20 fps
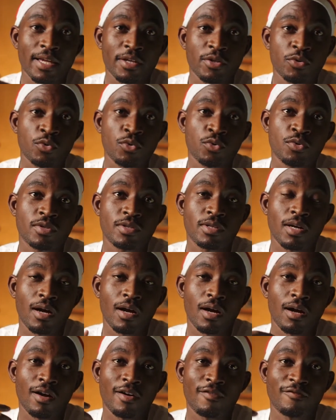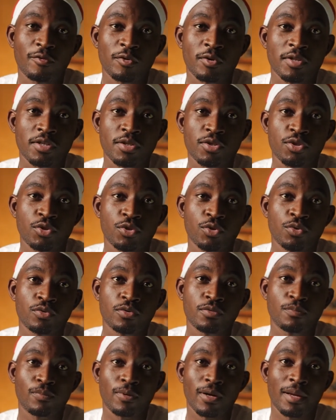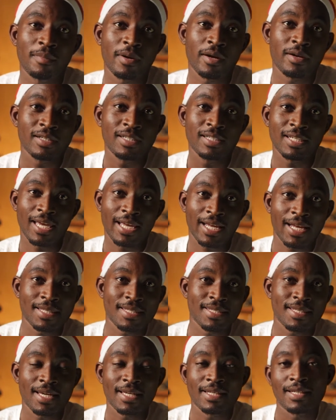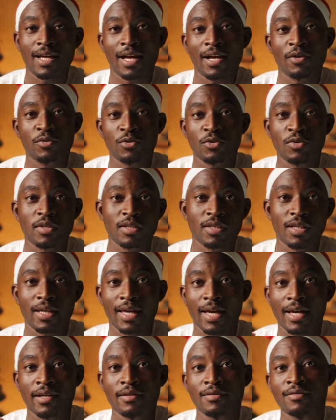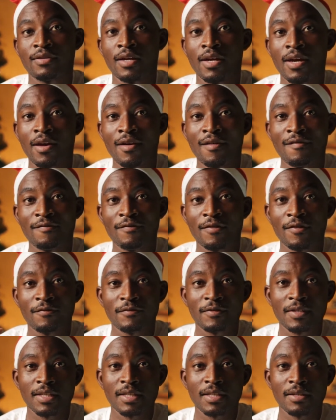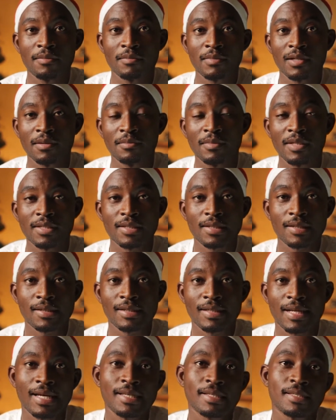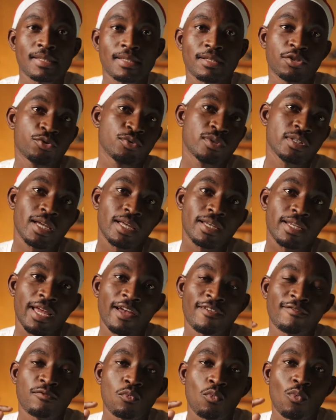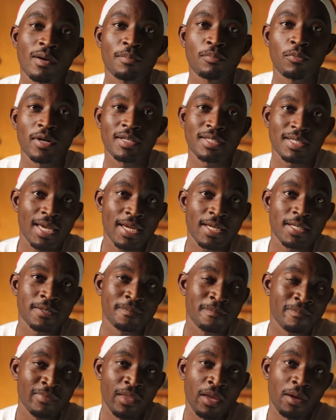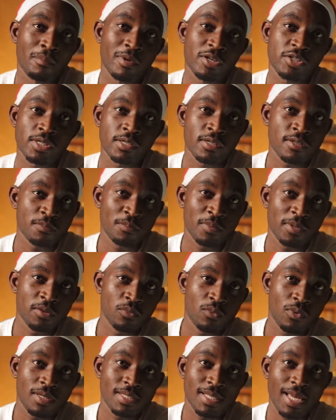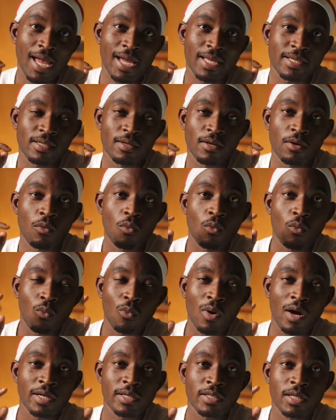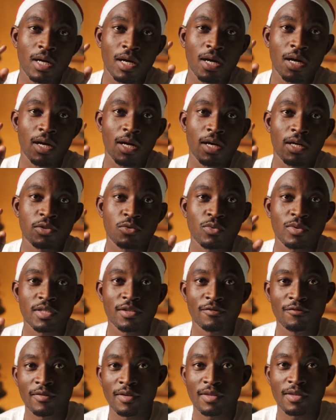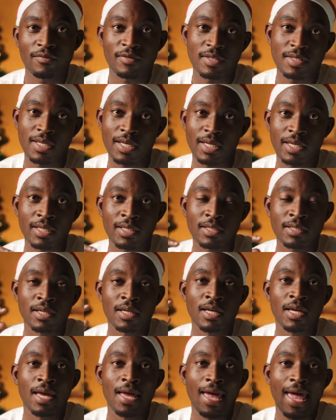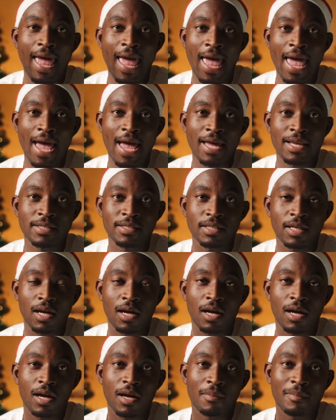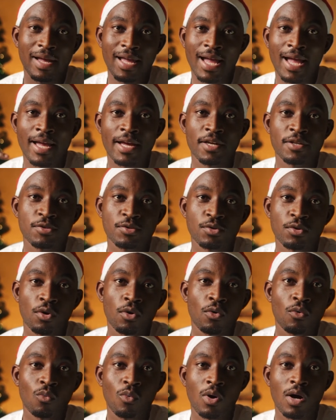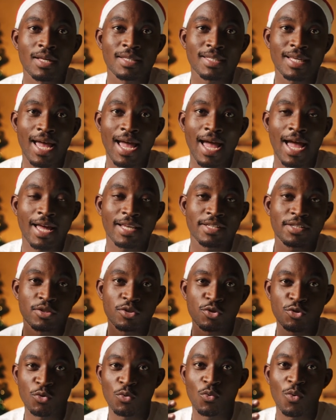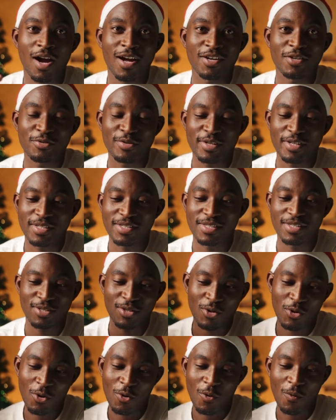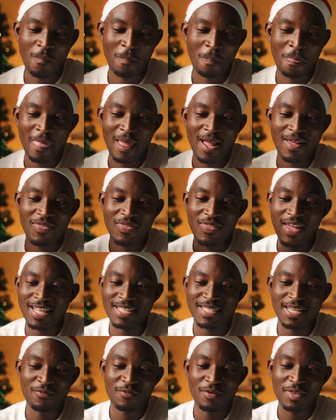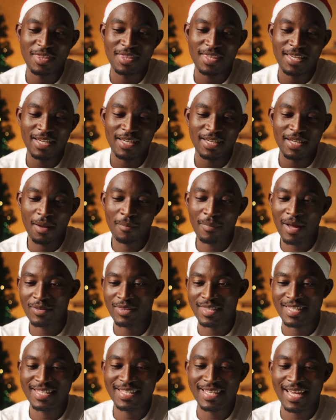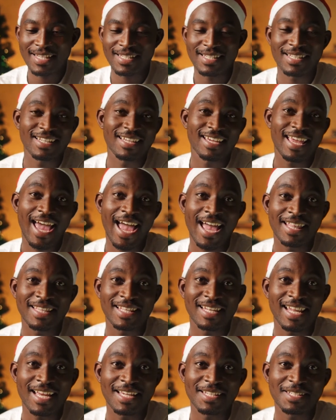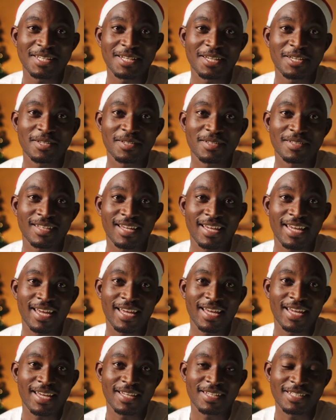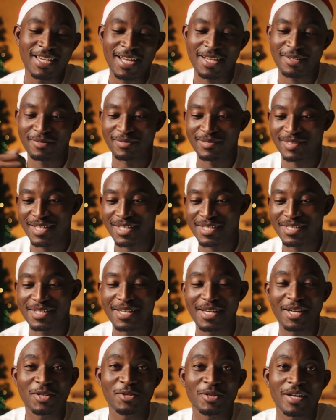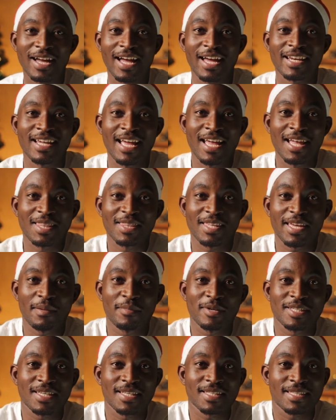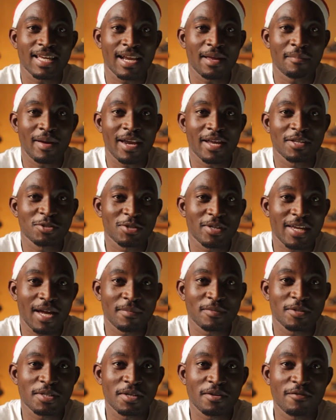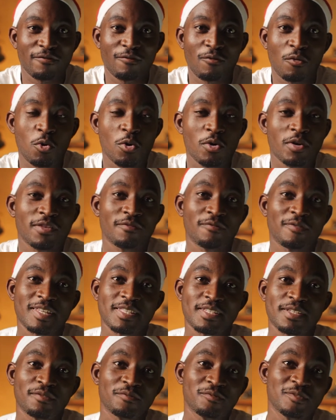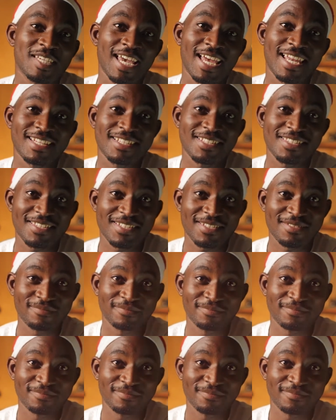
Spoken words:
that I used for this shoot, primarily, like I said, I was using the Canon 50mm lens, shooting at f1.8. My shutter speed was at 1/25th of a second, and my ISO was at 200. So that's everything about the set and the lighting. And yeah, let's take a look at the images that I managed to capture for the Festive challenge.